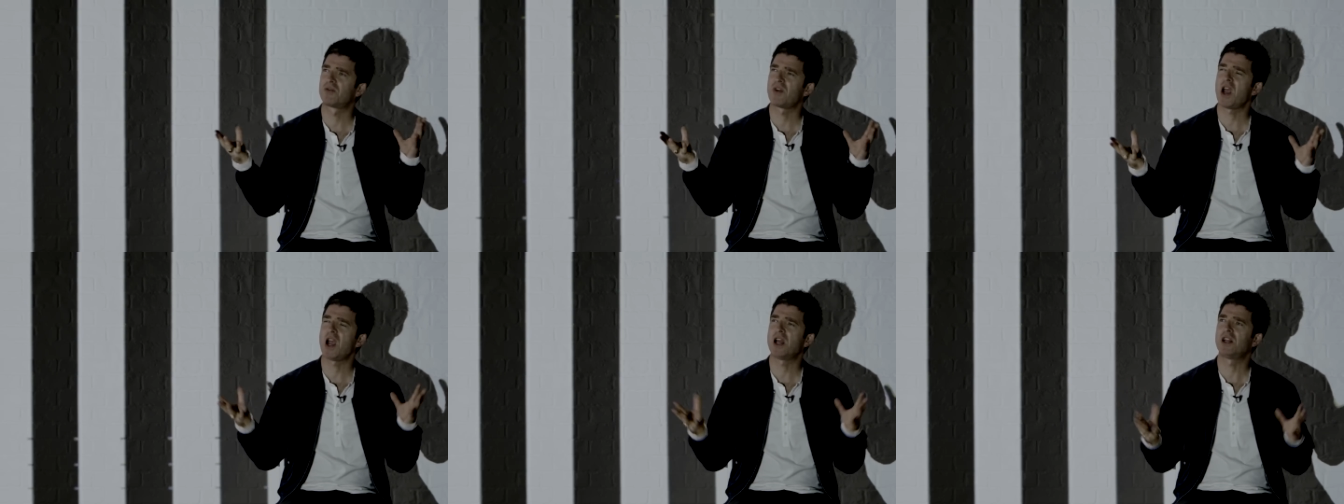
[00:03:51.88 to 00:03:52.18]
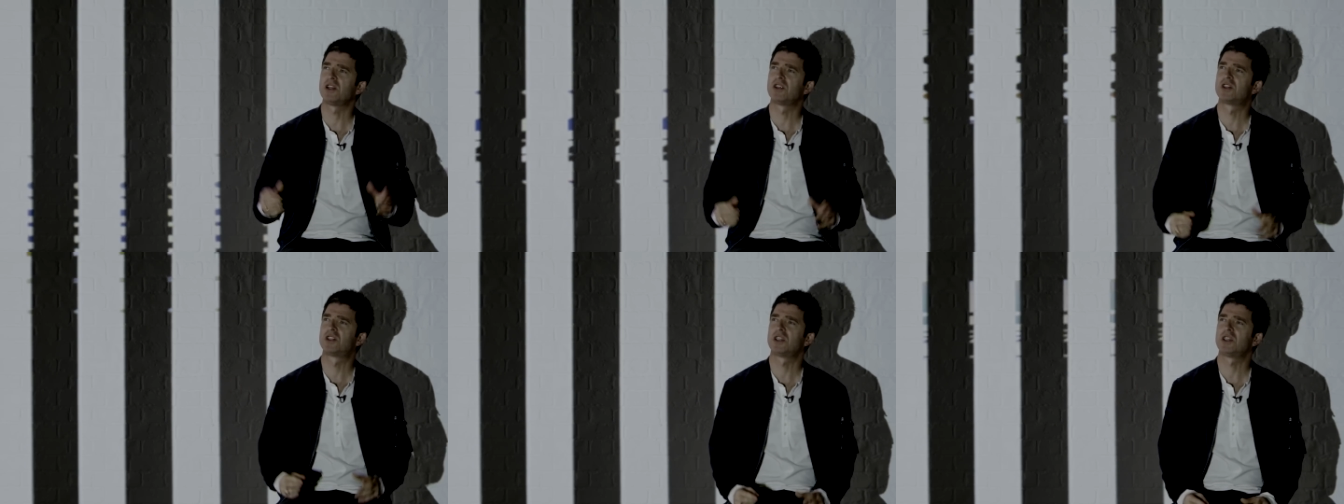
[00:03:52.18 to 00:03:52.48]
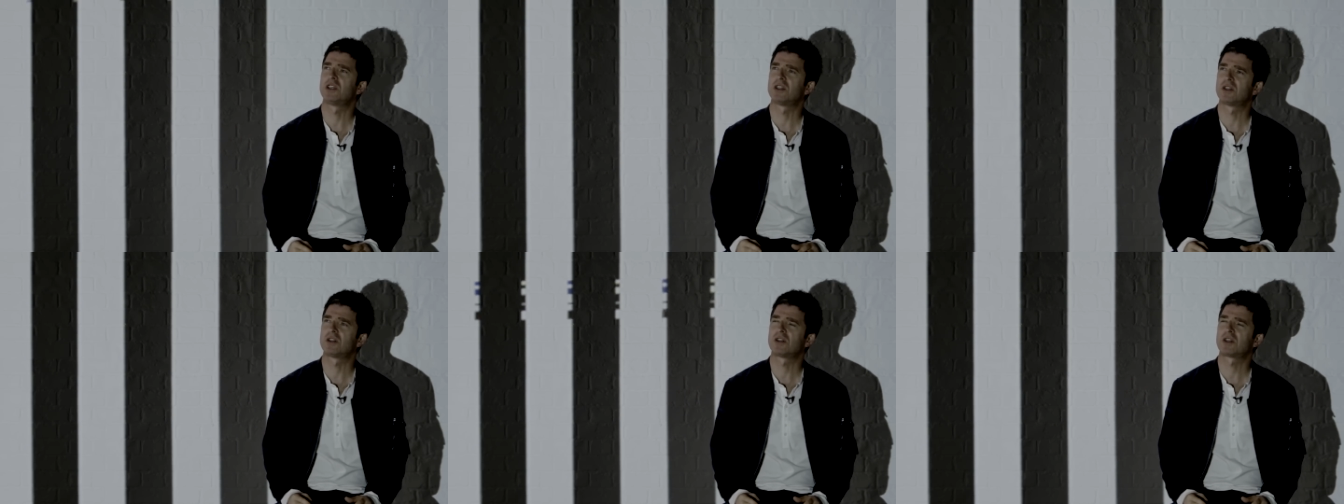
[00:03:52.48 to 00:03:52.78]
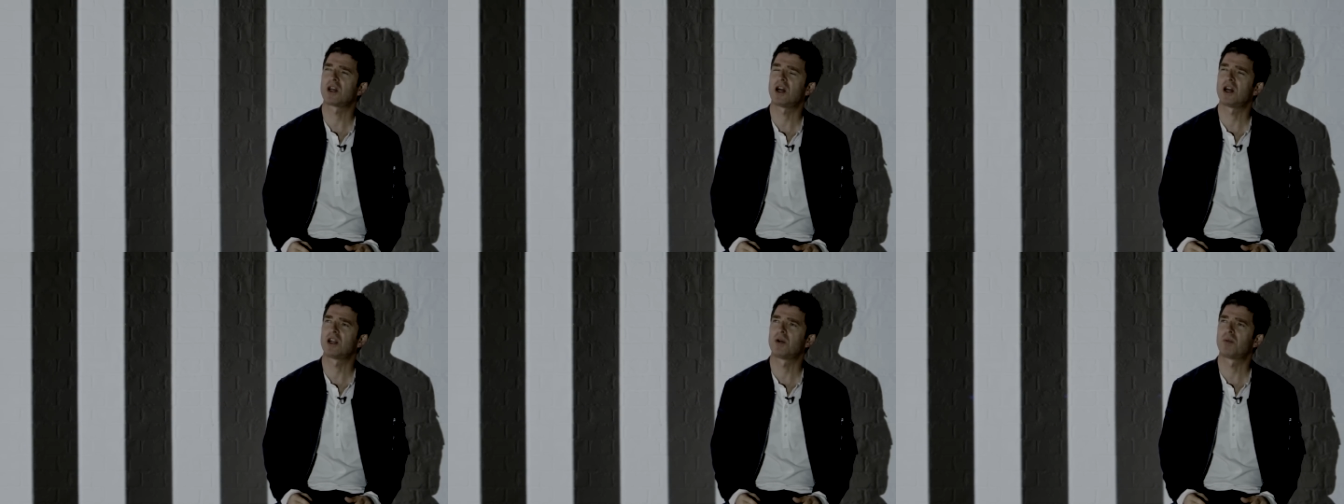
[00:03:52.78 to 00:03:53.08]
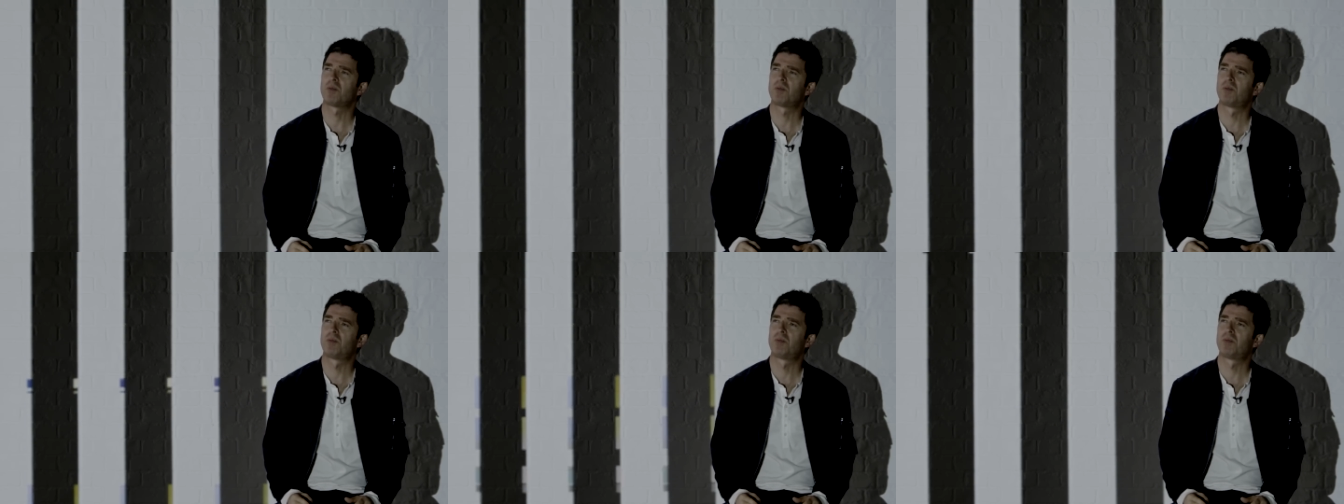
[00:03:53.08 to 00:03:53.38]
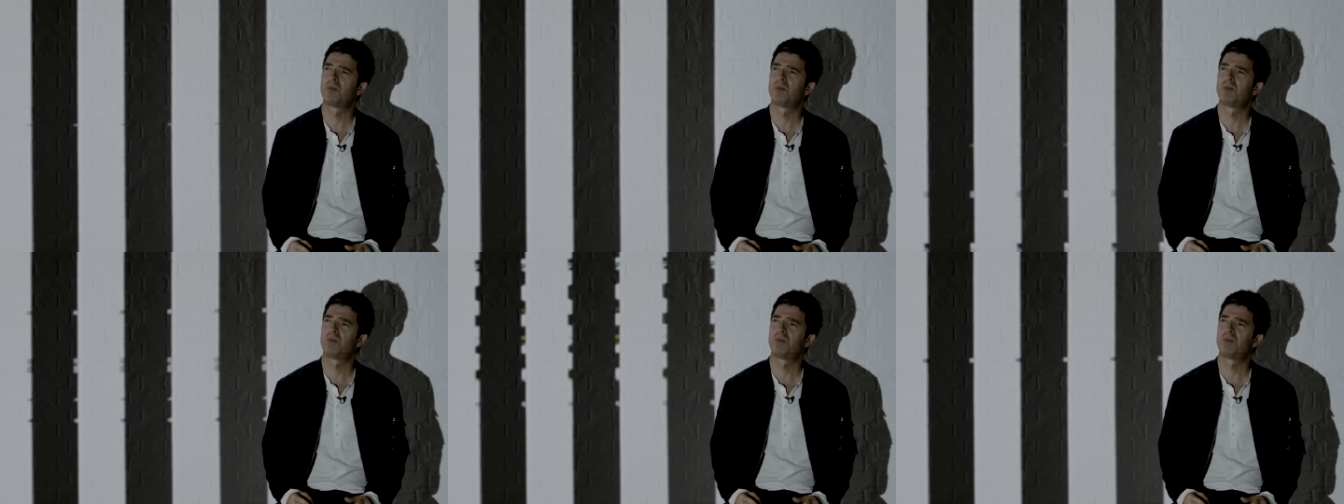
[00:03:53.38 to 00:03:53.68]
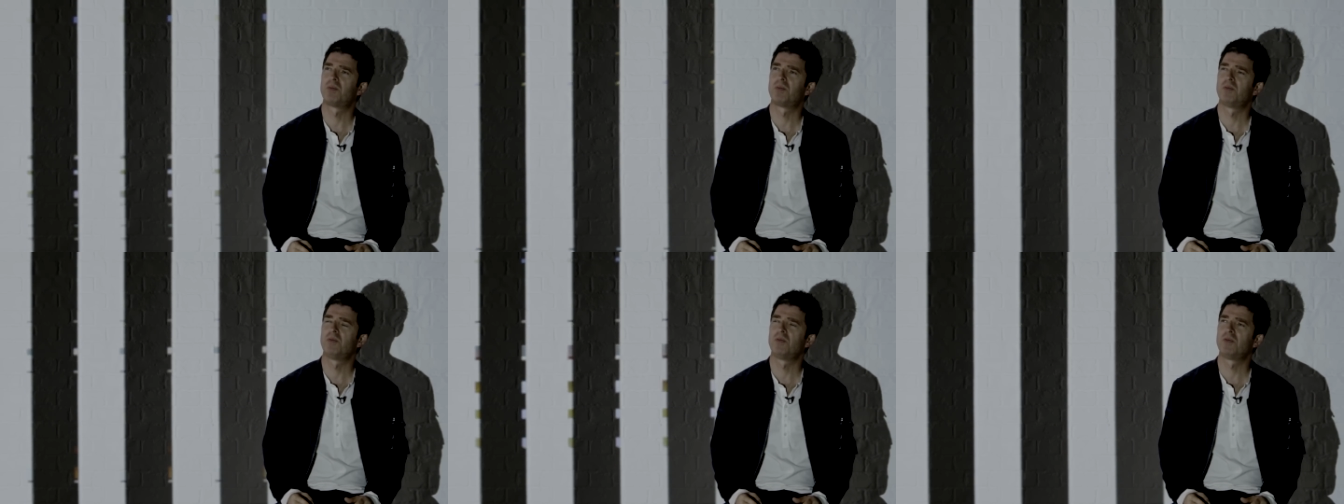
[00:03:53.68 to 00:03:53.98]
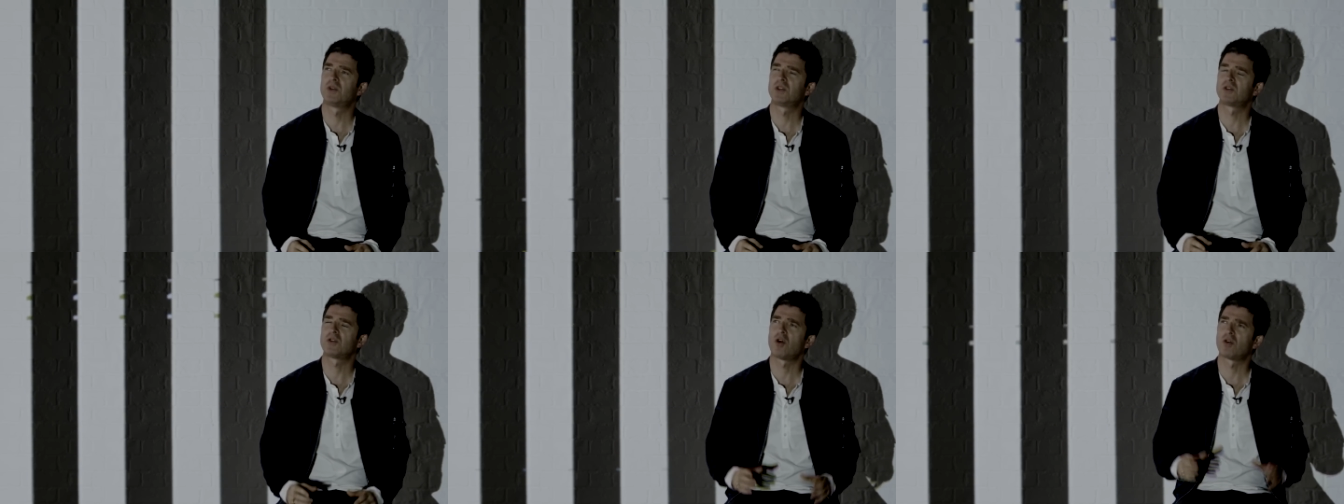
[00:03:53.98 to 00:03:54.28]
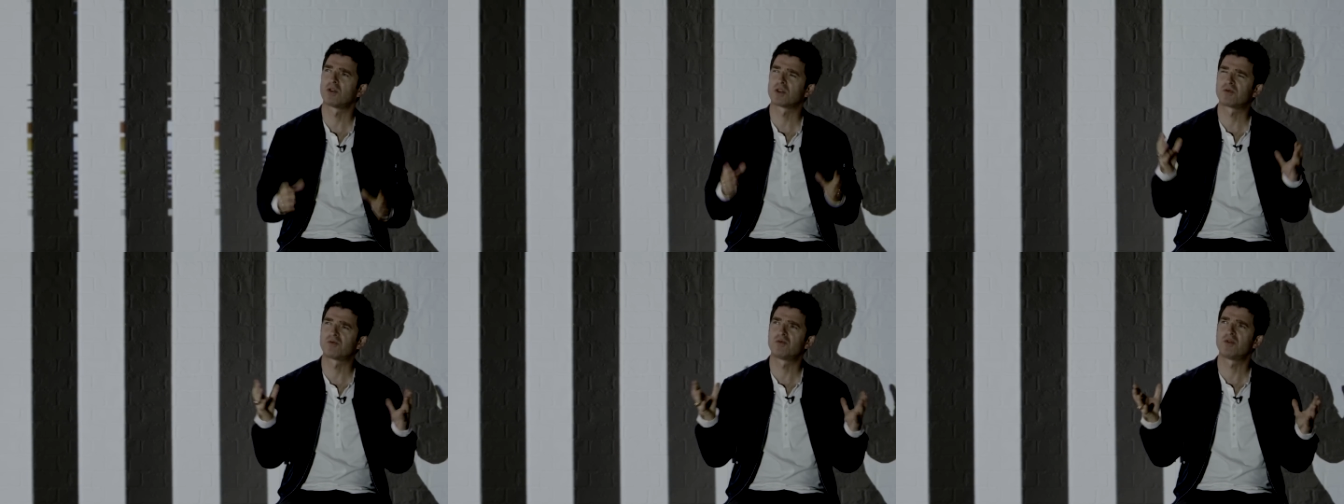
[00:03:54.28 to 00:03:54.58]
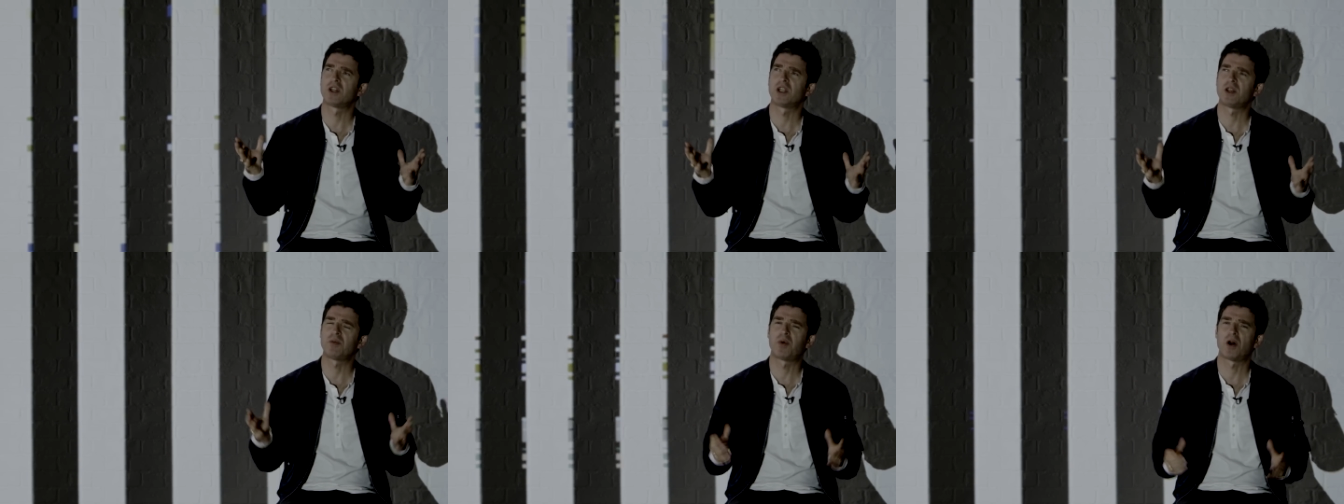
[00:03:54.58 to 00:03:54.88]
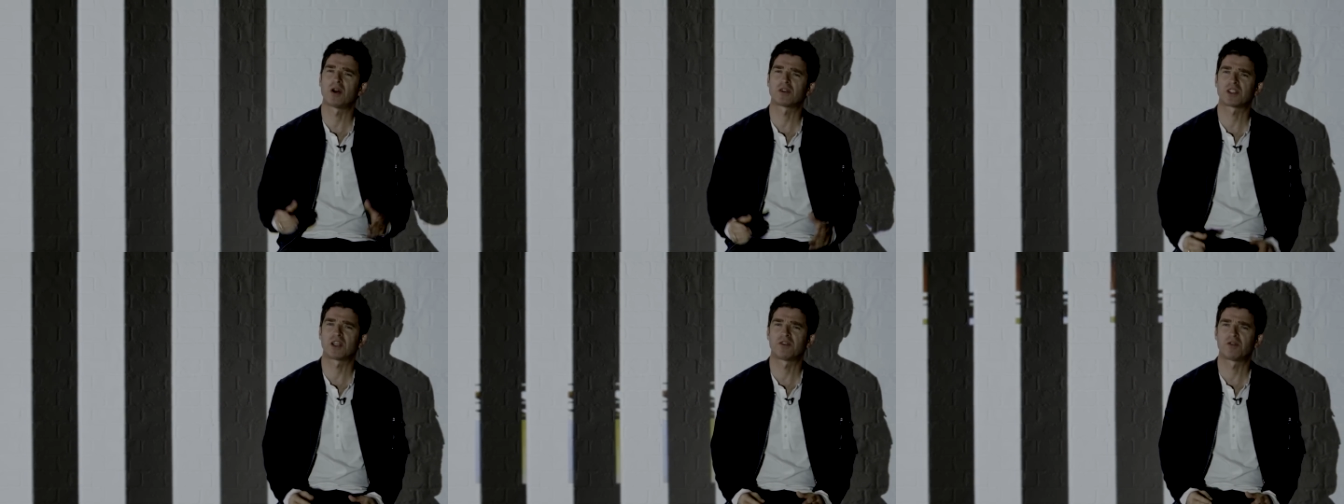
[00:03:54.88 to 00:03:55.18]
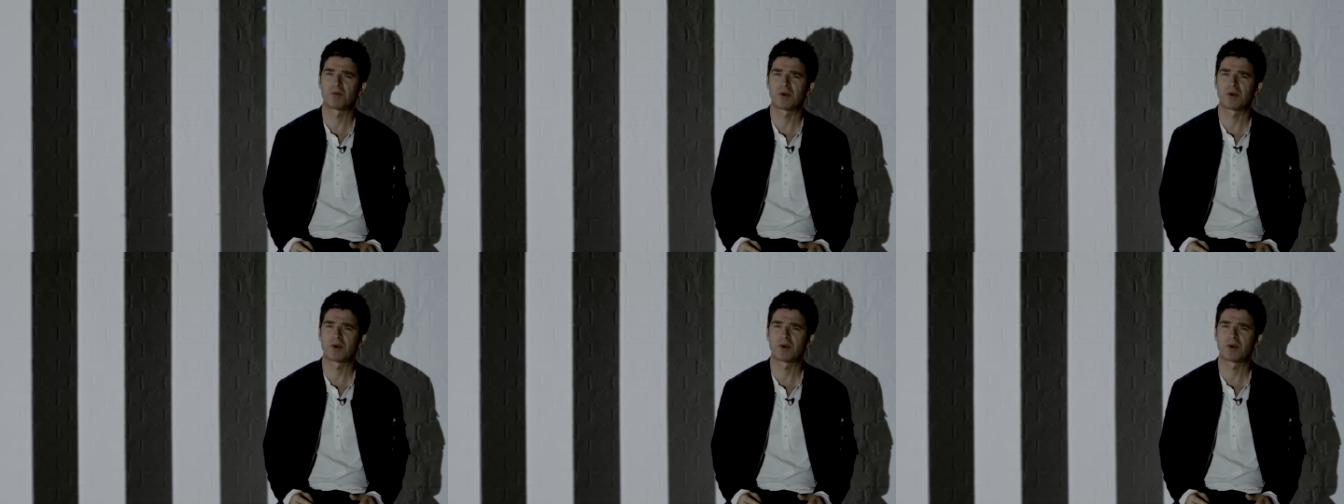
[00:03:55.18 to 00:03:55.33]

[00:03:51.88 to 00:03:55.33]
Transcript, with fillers: of energy, and kind of, he's always really positive